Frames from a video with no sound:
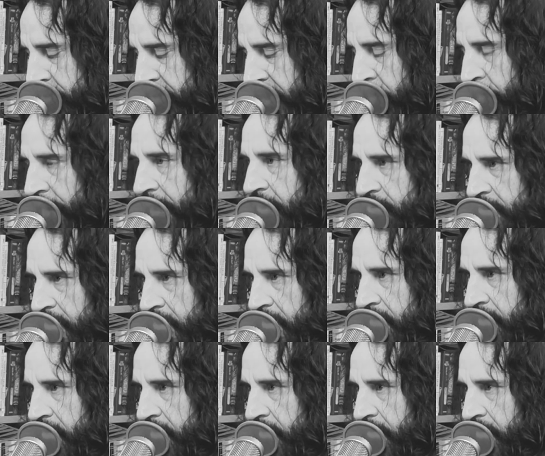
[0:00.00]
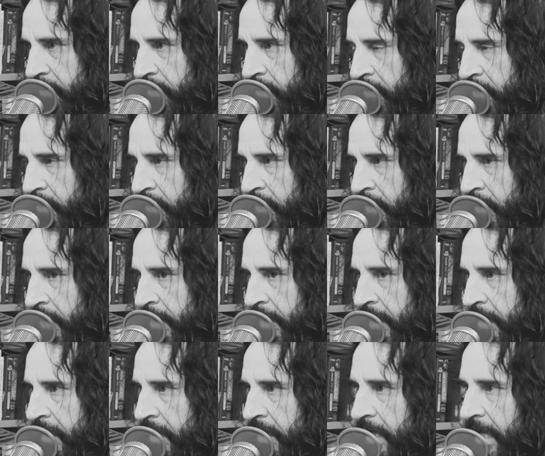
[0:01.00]
generation
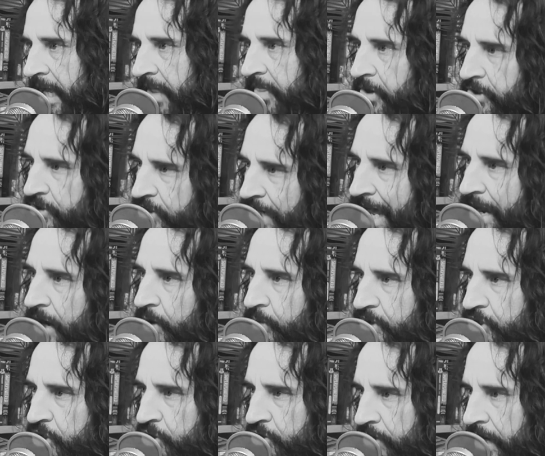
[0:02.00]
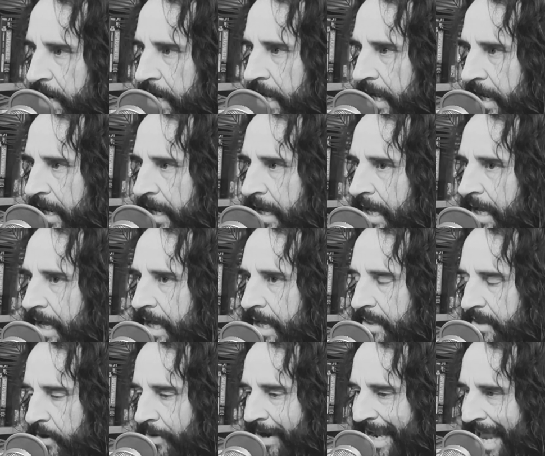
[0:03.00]
in their shadow is creating,
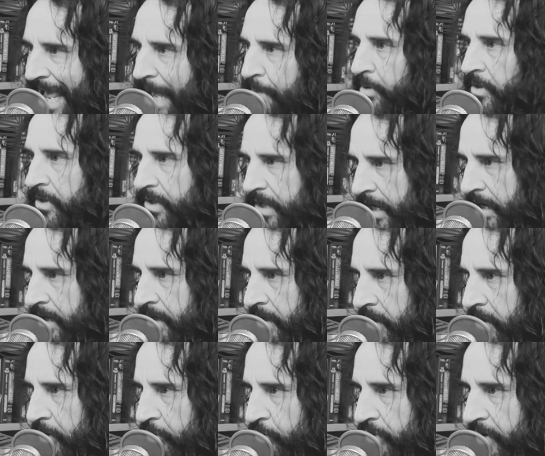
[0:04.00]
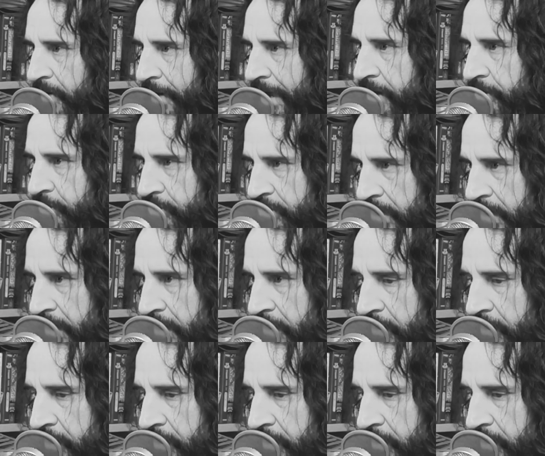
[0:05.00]
they're enabling through their energy.